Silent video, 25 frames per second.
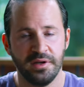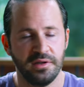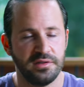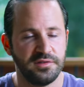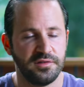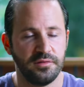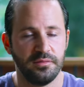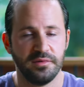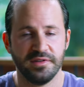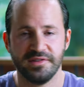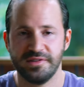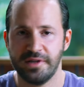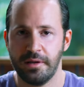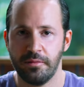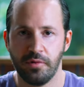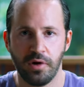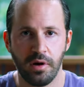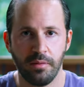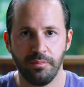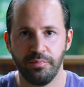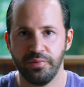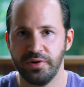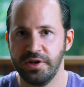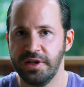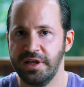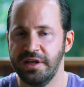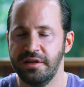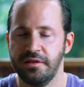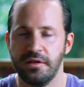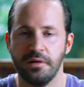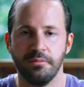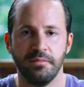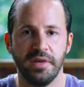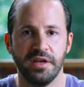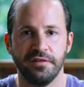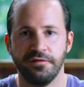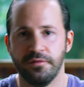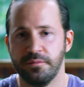It's from the same company, they're
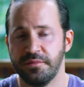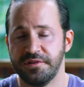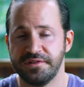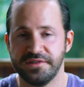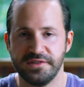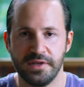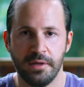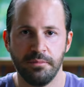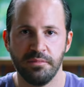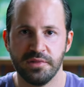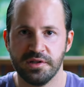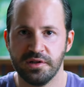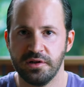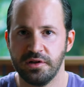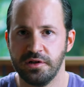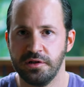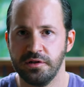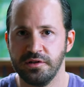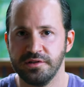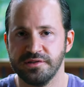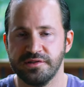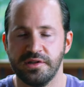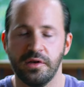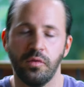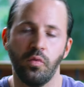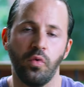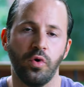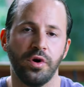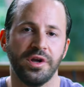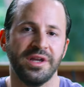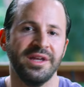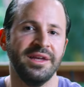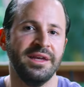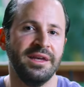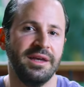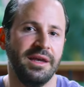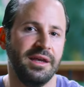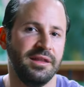made from the same materials, they work
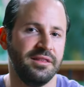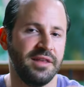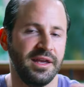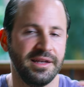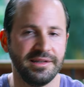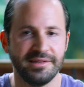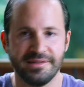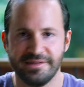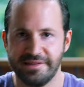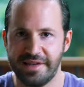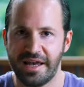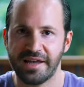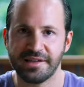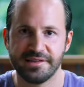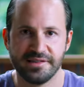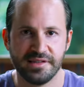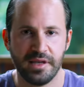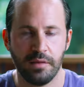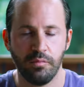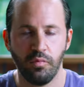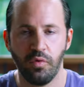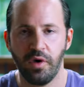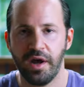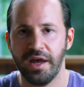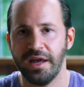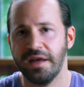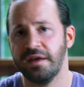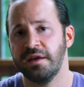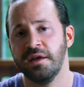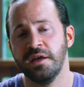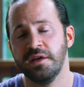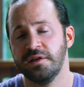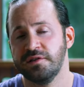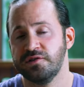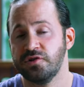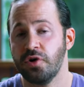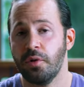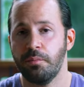in the exact same way,
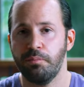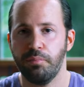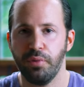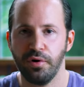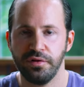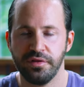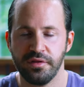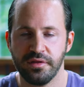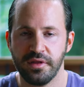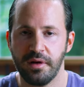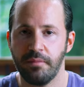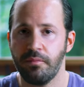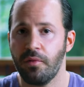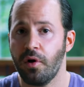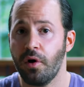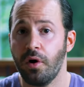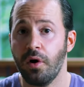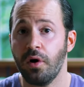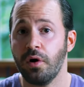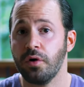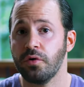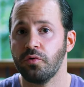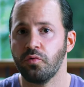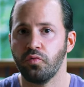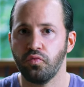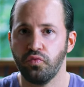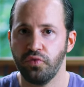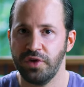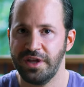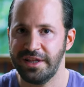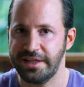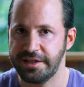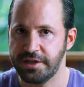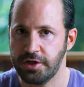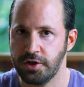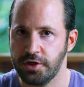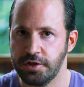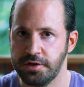so both of them are
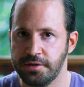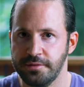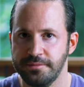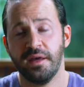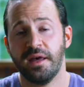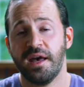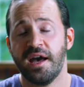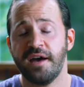really good.